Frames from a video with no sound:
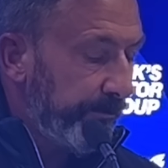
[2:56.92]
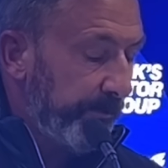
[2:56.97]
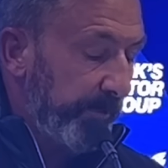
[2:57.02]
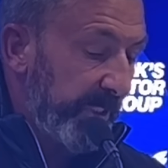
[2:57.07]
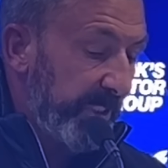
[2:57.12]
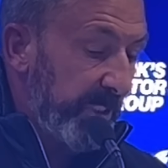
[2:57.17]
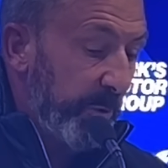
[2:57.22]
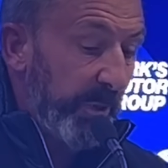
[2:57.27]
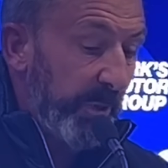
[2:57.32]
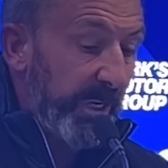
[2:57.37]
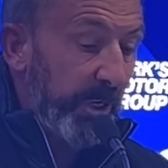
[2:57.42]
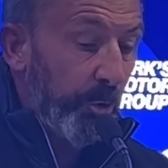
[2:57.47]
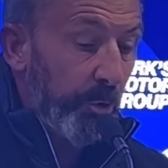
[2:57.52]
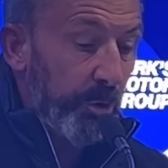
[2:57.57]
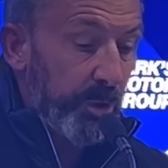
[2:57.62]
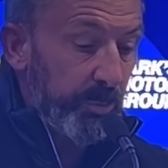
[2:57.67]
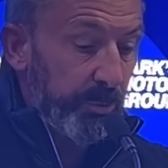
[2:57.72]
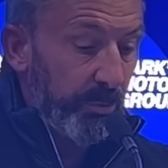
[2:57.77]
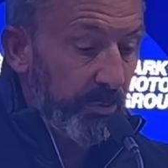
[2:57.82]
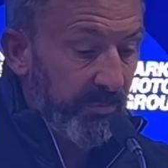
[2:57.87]
It's away to
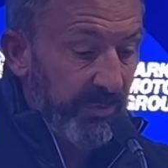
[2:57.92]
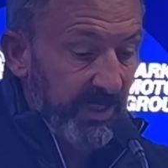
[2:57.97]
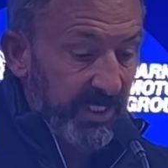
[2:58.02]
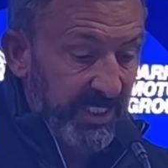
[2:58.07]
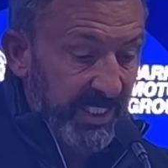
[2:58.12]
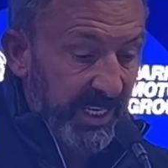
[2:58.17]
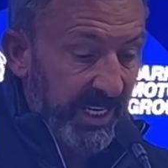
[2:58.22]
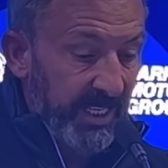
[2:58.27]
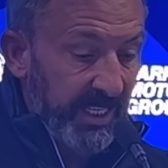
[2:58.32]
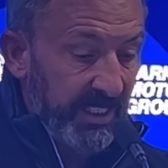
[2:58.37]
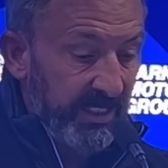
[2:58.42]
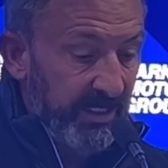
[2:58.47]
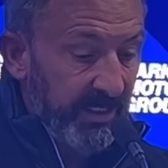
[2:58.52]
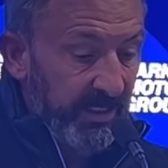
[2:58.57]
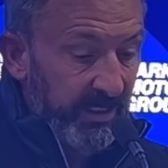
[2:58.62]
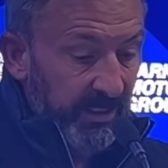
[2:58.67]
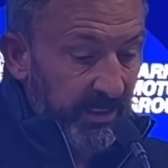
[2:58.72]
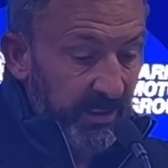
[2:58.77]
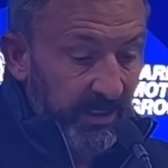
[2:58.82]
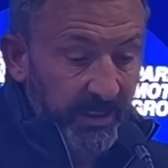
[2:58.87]
hospital for a scan,
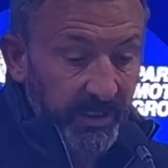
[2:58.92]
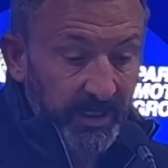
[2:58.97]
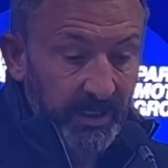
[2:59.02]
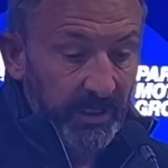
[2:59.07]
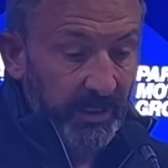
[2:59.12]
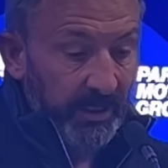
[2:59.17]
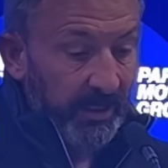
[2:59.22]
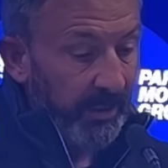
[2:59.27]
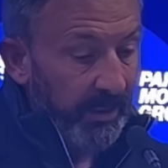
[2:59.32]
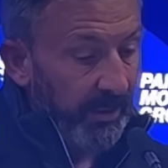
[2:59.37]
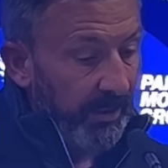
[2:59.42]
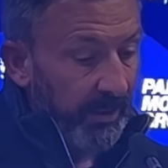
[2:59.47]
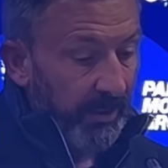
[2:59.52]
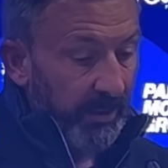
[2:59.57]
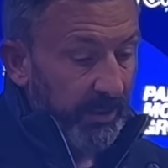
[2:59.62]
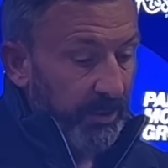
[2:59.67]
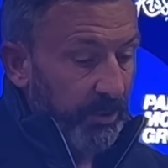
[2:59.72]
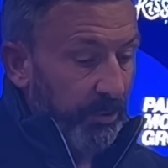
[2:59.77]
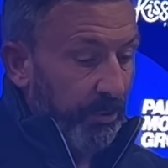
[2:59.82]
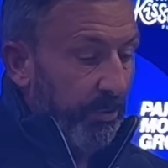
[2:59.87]

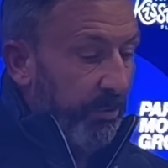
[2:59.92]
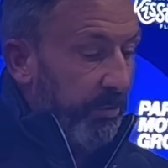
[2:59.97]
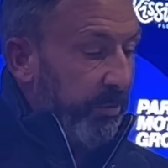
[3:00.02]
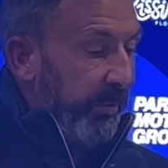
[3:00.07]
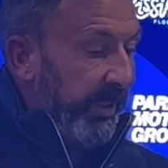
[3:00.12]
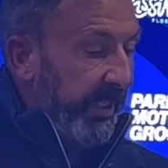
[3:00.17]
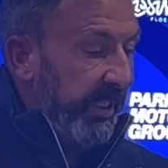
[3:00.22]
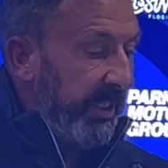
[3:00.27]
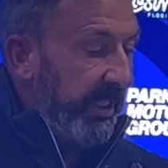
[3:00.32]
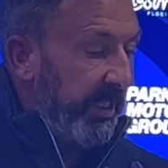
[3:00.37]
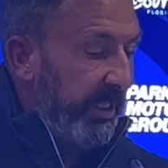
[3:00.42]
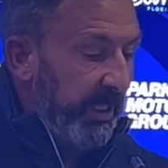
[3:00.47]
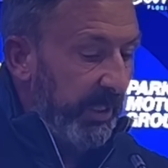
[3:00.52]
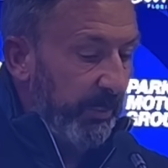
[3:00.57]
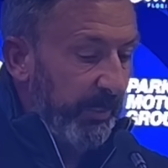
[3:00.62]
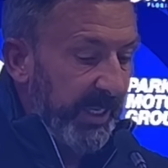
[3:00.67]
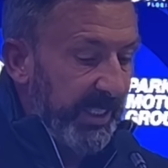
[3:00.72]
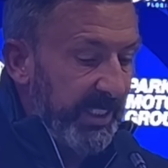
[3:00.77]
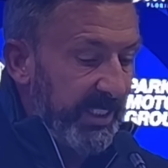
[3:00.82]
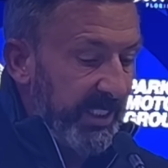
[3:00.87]
so we need to
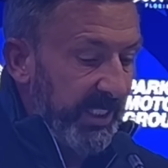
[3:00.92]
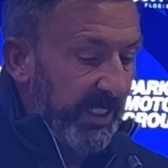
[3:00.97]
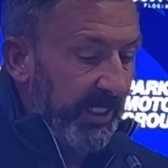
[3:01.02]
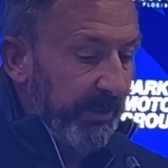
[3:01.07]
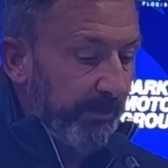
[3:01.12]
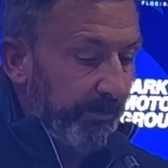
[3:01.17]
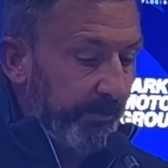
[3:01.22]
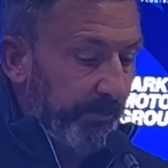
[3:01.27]
wait and see.